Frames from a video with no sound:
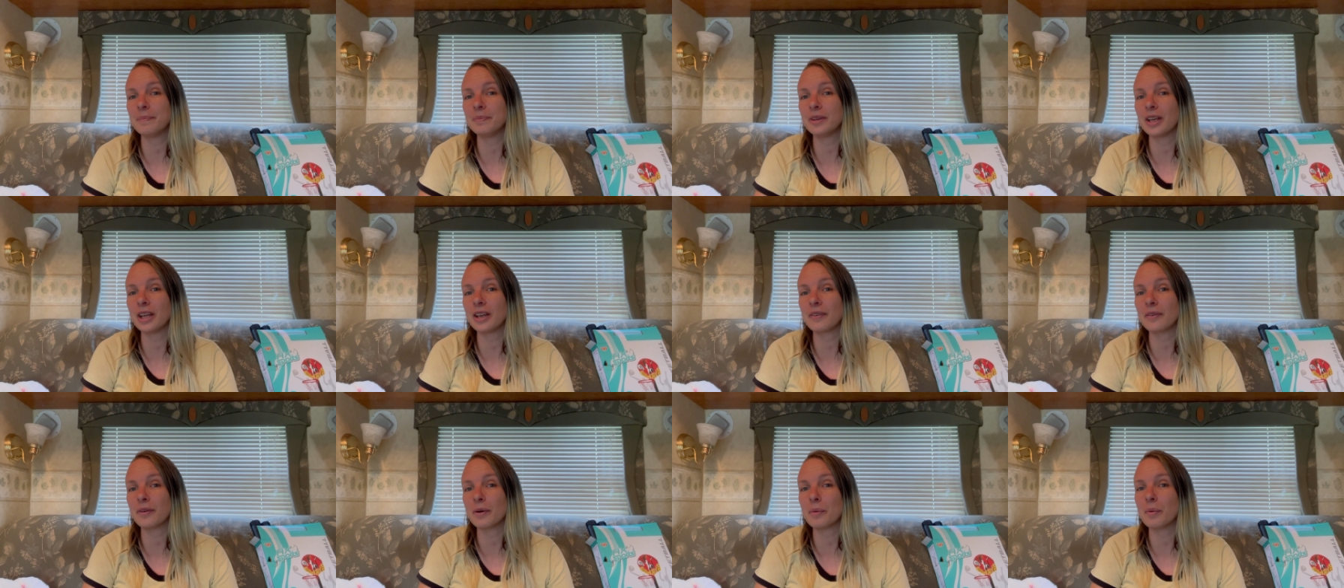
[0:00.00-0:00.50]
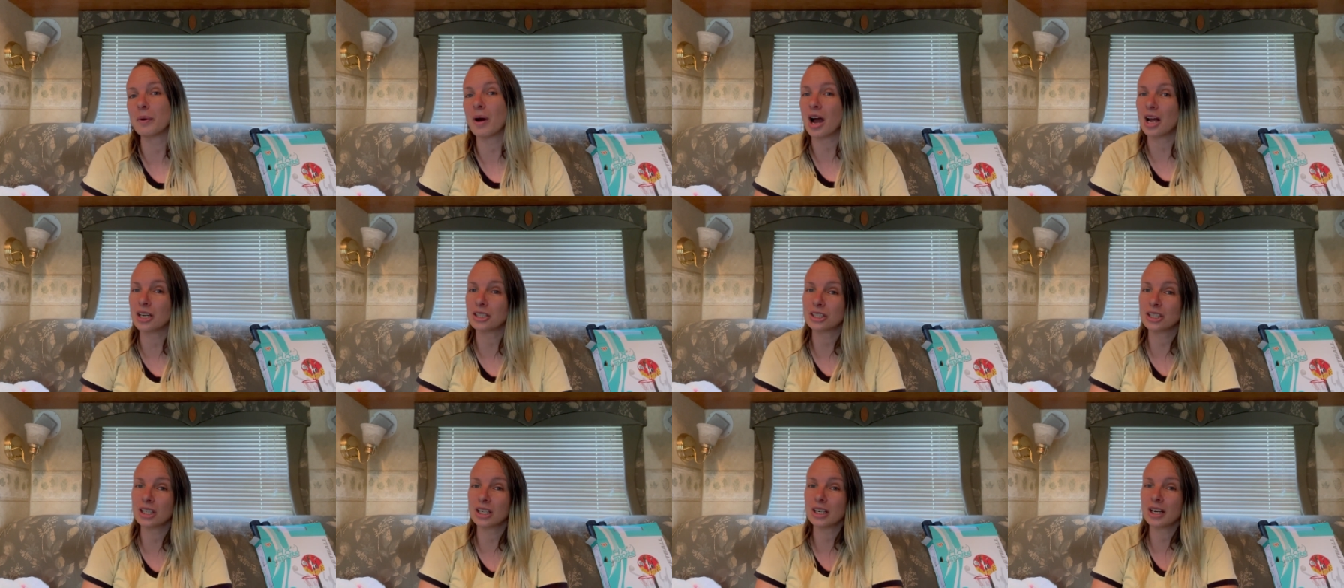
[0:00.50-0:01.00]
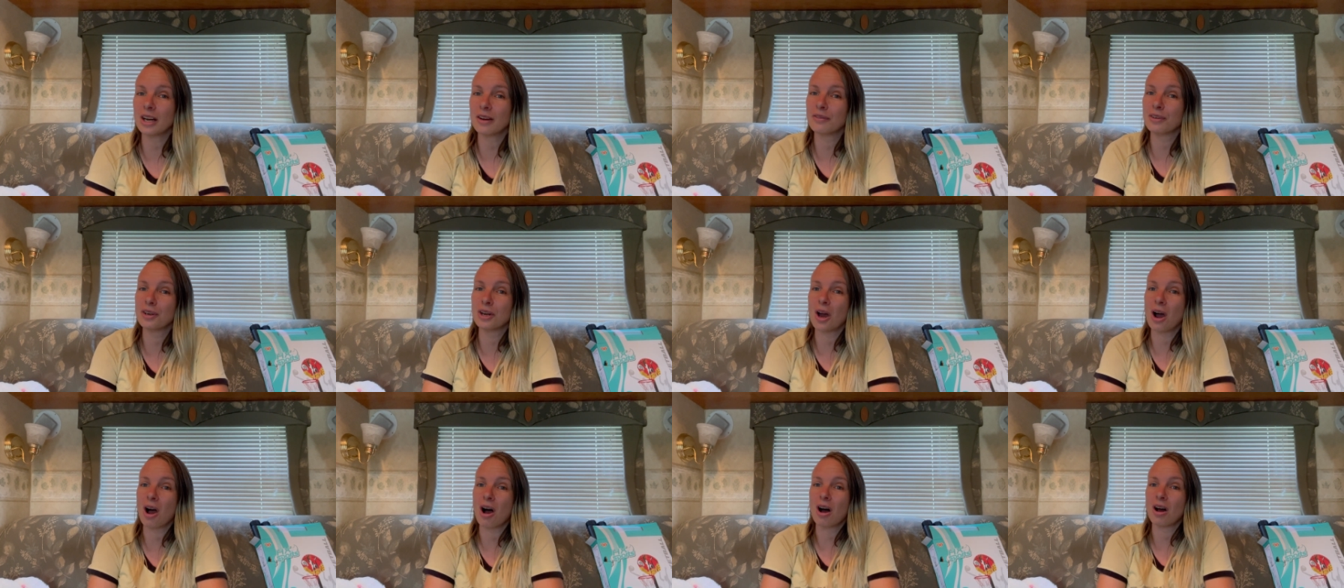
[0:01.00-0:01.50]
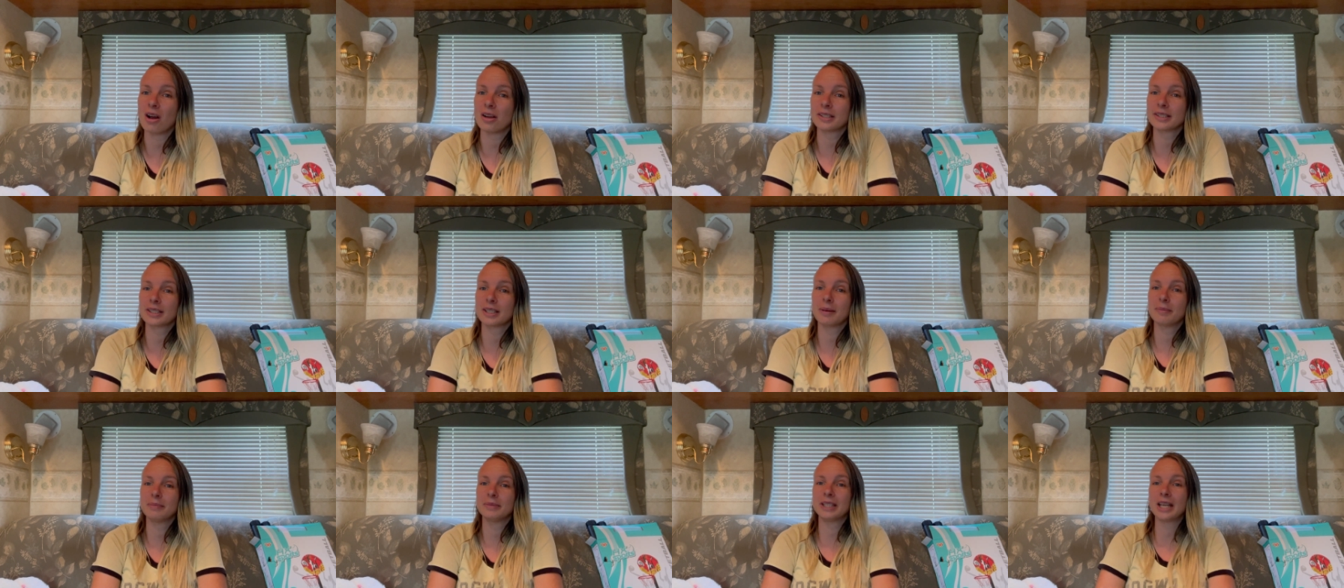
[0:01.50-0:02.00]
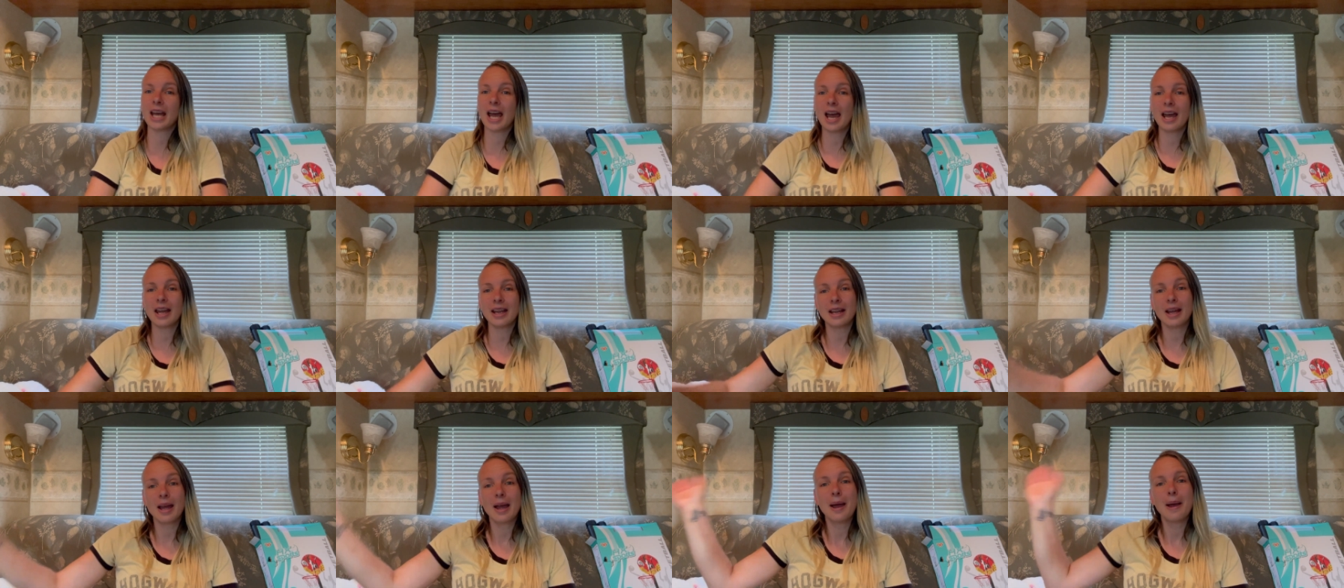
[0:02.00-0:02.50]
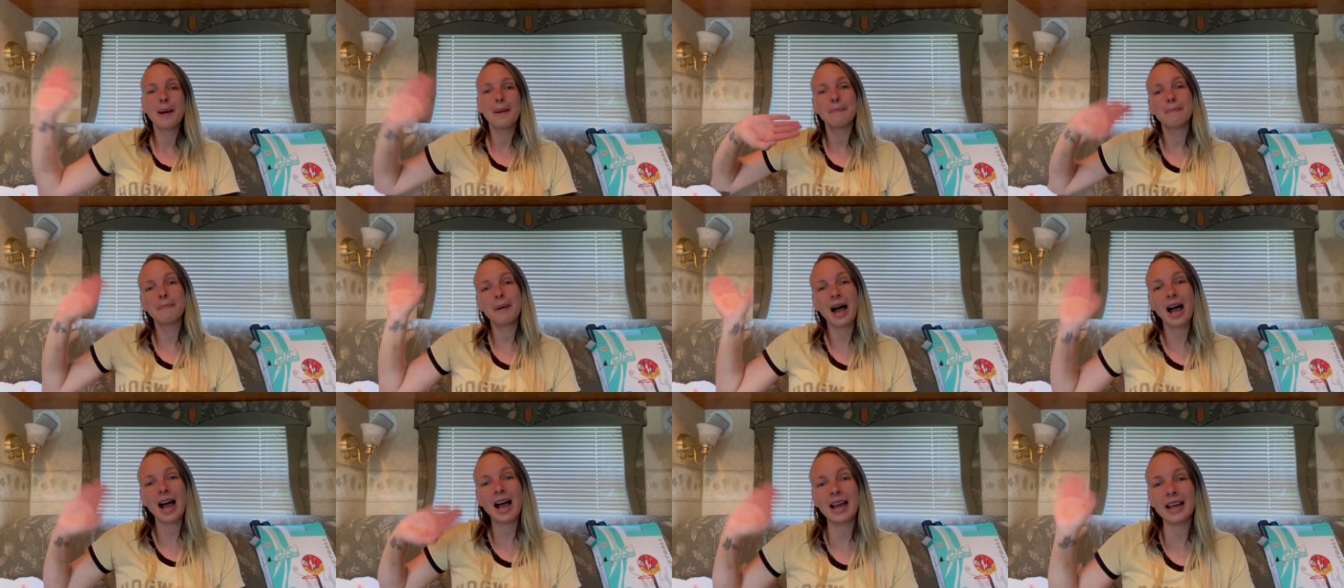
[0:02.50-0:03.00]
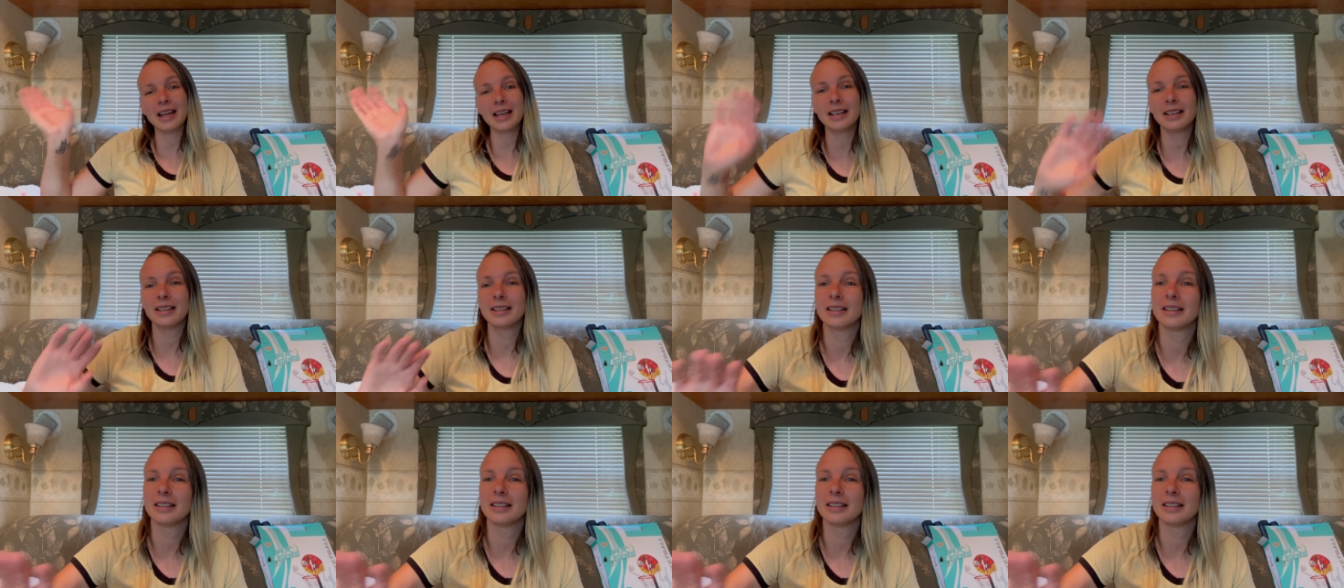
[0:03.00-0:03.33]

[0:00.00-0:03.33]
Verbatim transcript: Thank you for watching and have an awesome day. Bye!